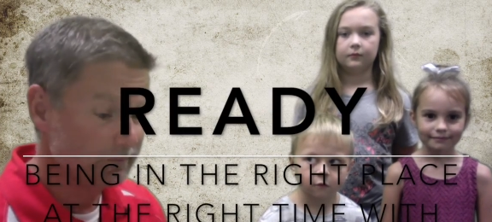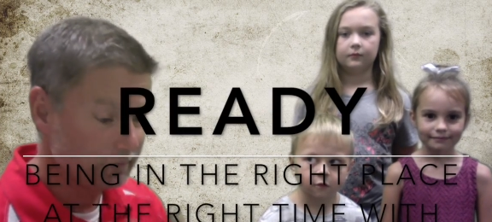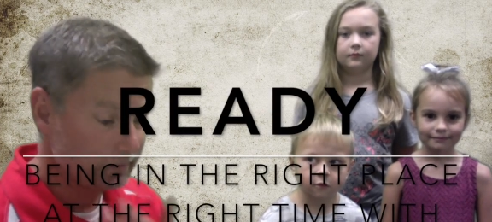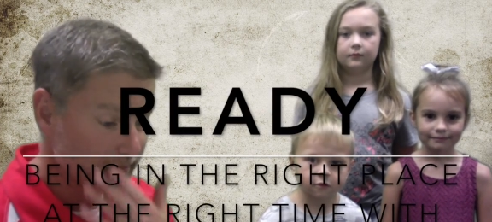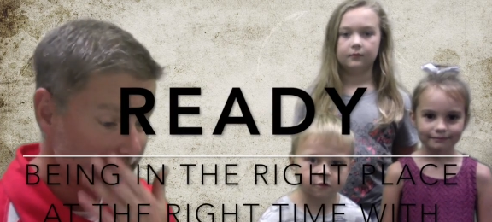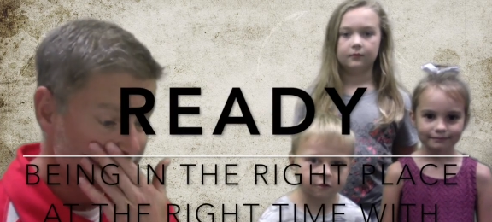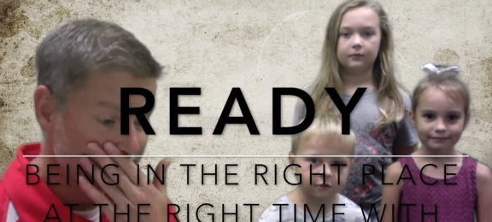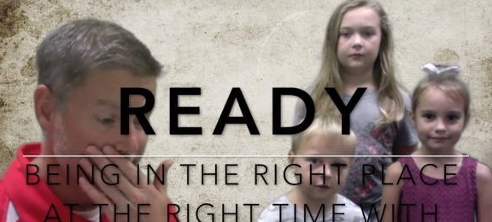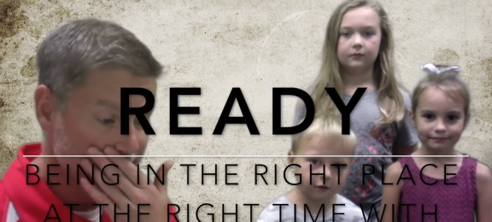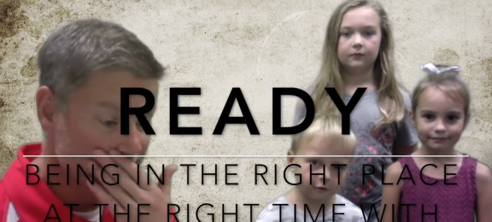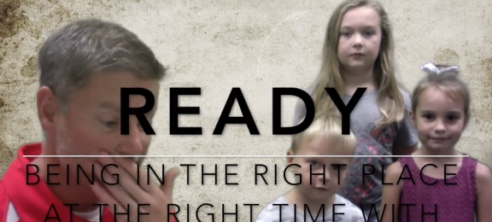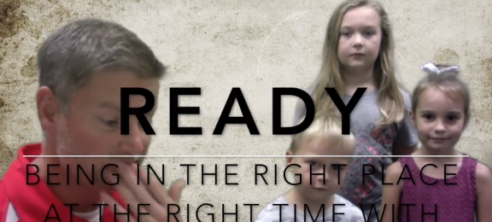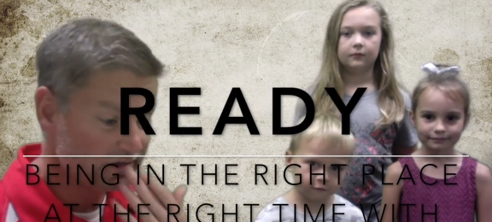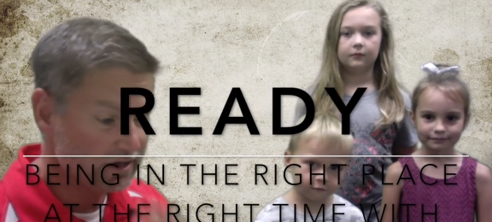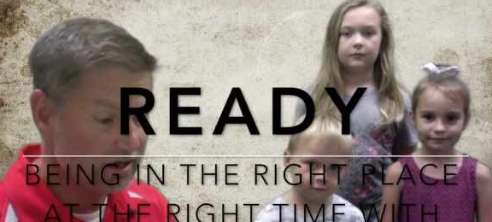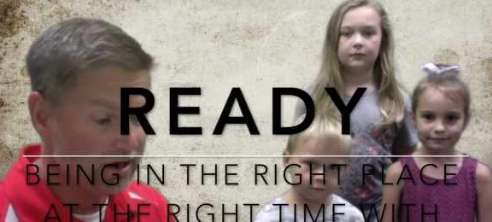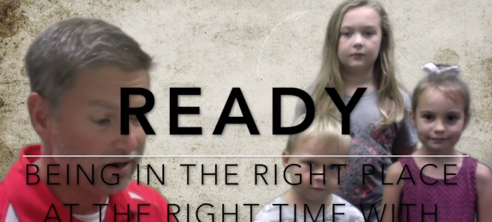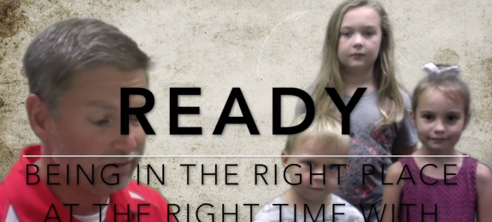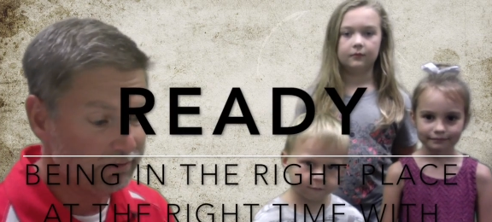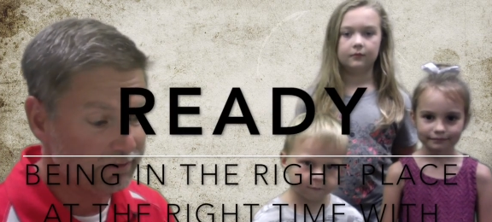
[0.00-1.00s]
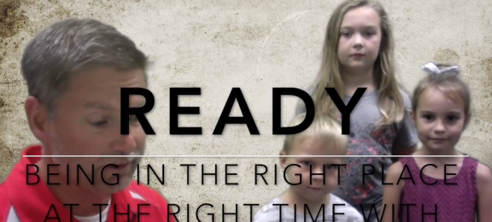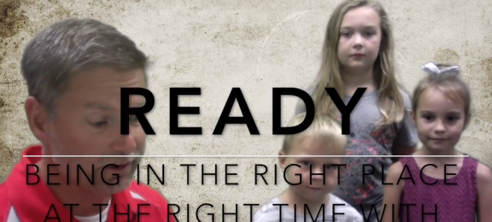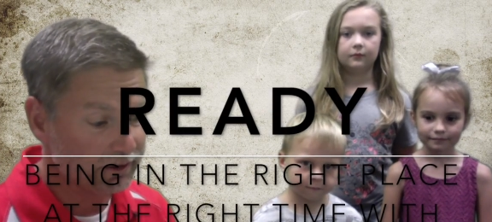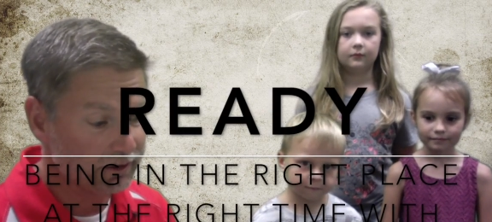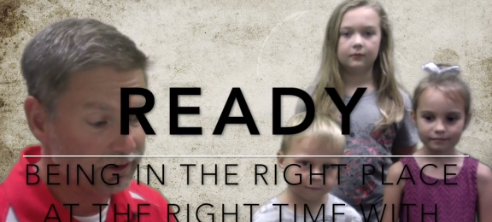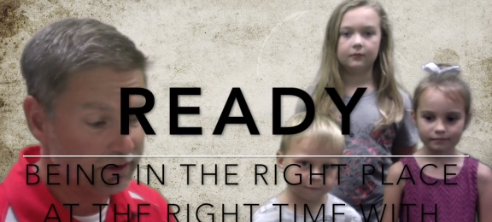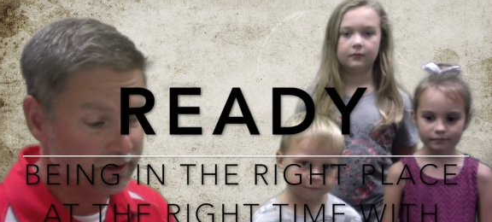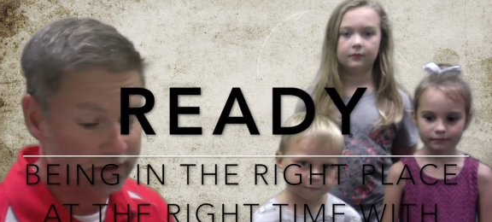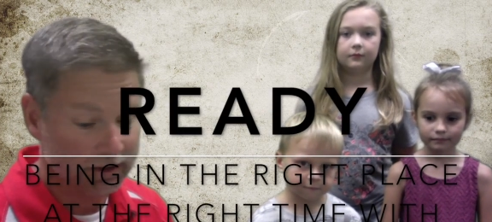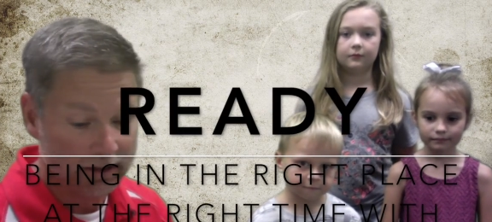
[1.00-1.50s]
Speaker 1: stuff. stuff. Very
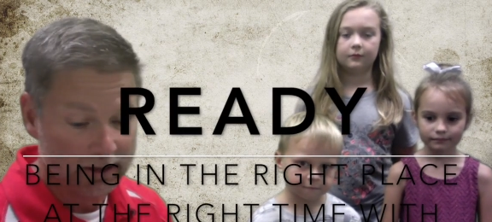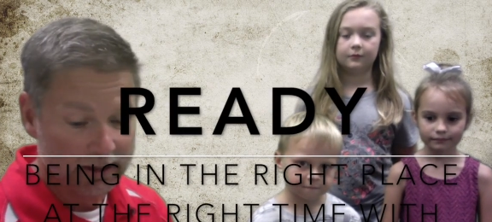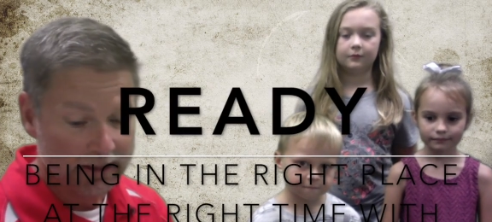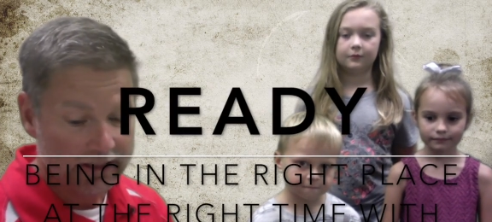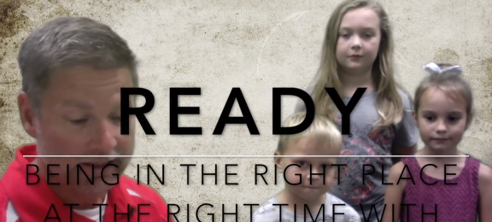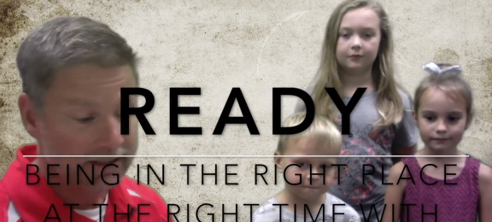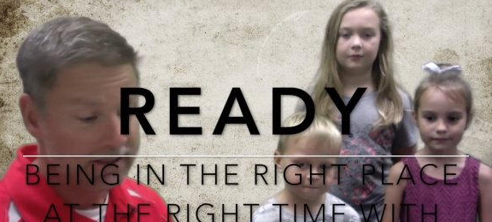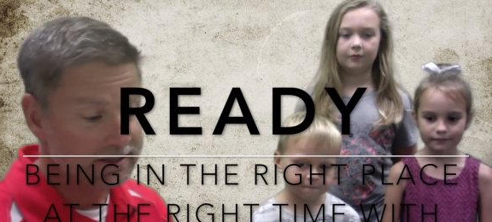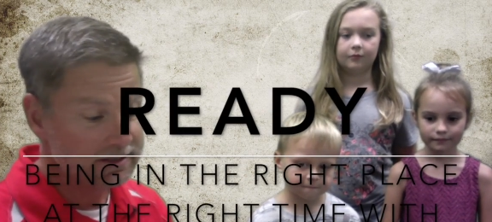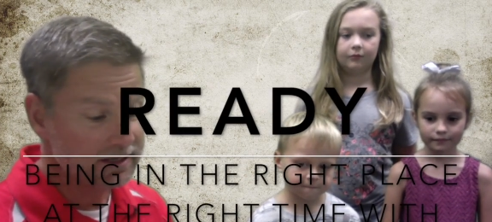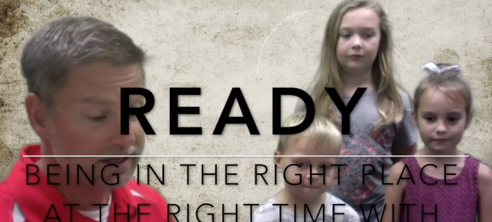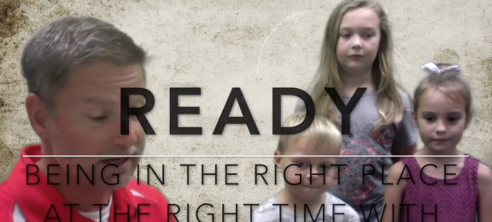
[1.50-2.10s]
good. Is